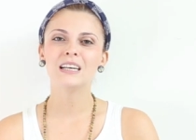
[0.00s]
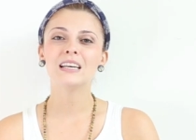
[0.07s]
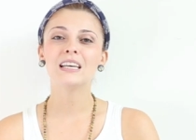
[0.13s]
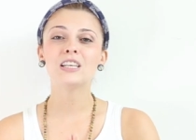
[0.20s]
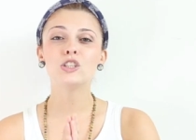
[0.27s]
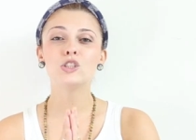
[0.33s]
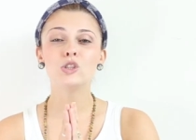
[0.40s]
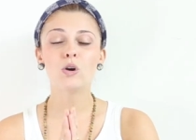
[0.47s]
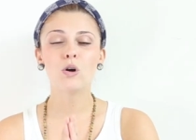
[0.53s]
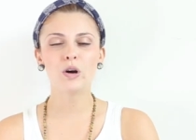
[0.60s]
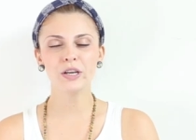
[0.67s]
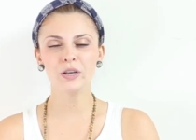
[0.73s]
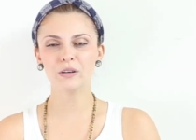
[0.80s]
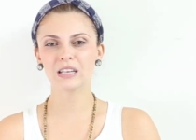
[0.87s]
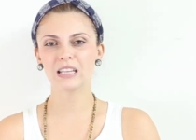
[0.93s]
Enjoy
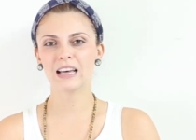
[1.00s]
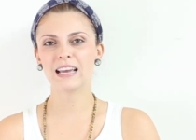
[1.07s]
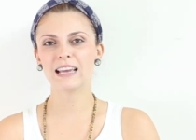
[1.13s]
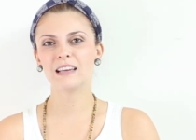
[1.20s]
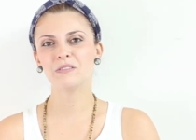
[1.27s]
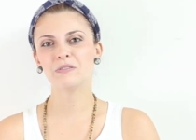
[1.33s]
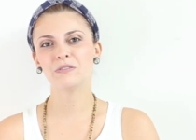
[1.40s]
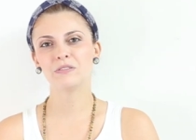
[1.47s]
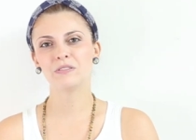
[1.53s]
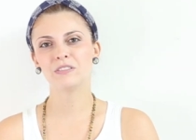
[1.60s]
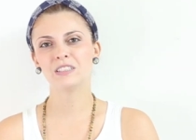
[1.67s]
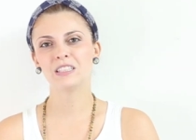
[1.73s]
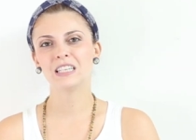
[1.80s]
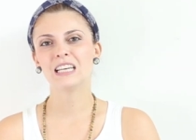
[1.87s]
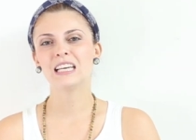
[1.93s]
your life.
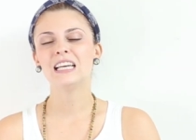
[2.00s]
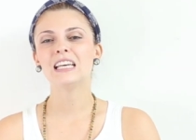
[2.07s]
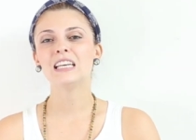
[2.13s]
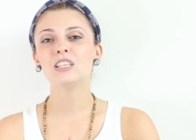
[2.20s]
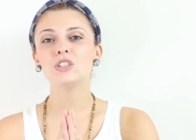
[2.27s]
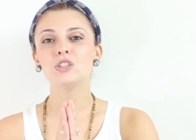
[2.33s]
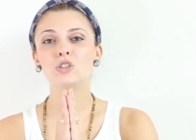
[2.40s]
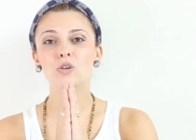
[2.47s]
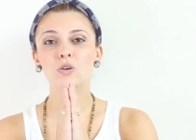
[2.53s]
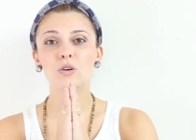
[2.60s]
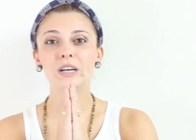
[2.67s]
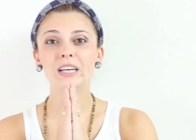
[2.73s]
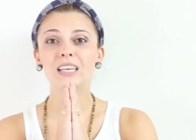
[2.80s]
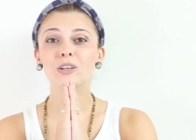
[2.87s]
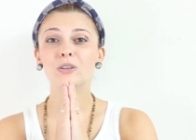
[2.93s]

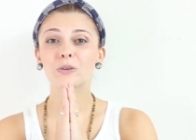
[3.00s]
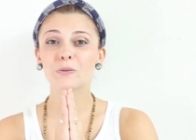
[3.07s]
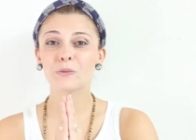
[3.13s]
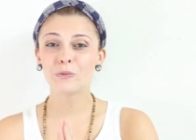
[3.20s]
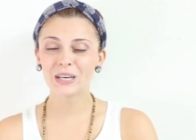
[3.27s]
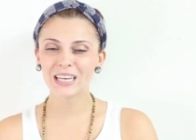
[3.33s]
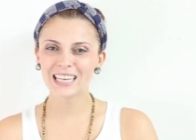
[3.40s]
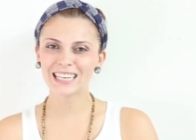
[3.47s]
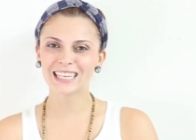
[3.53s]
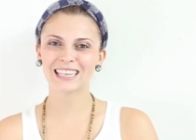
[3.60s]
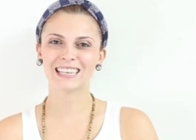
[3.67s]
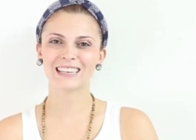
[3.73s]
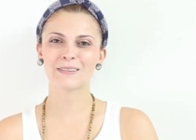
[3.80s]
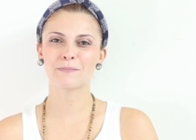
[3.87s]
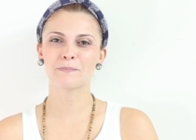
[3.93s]
Enjoy your week.
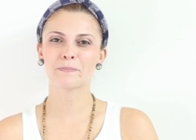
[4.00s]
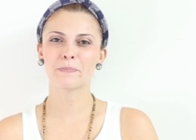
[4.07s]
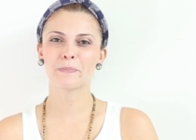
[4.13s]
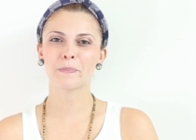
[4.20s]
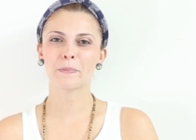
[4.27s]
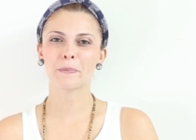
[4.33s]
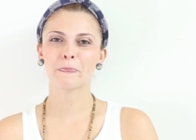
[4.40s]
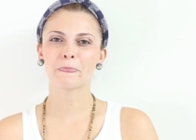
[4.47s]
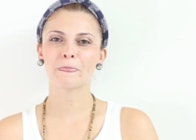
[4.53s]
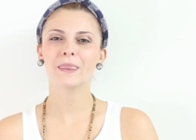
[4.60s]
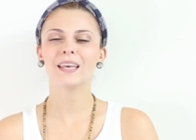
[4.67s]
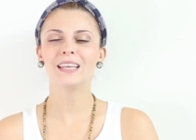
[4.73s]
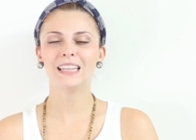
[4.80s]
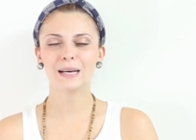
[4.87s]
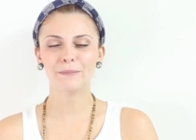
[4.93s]

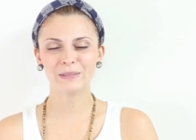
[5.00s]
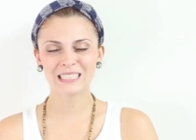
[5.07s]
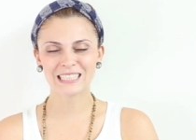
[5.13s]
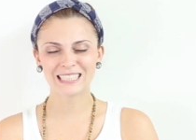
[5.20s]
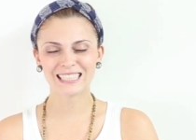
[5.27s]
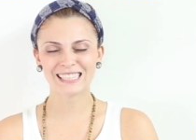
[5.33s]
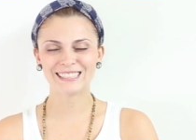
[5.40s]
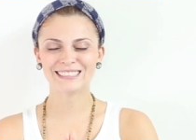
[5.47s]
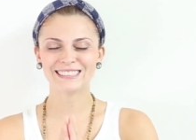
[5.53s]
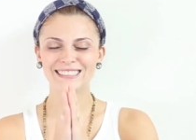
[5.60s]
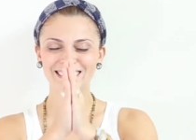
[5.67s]
And namaste.